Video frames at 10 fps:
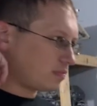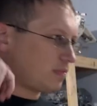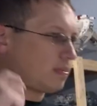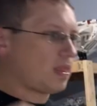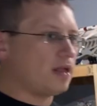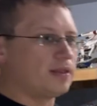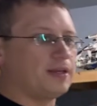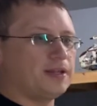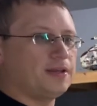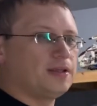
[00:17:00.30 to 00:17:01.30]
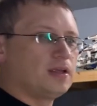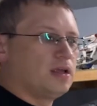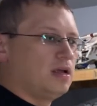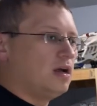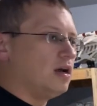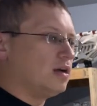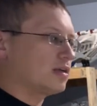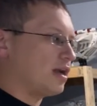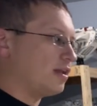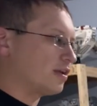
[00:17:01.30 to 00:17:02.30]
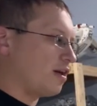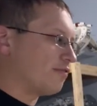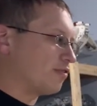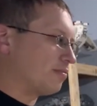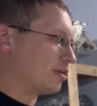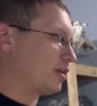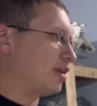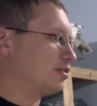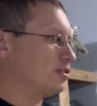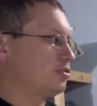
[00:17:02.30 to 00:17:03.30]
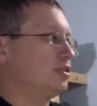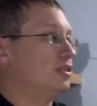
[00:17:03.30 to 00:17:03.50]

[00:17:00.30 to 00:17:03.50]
They did kind of cover up the connection, so it is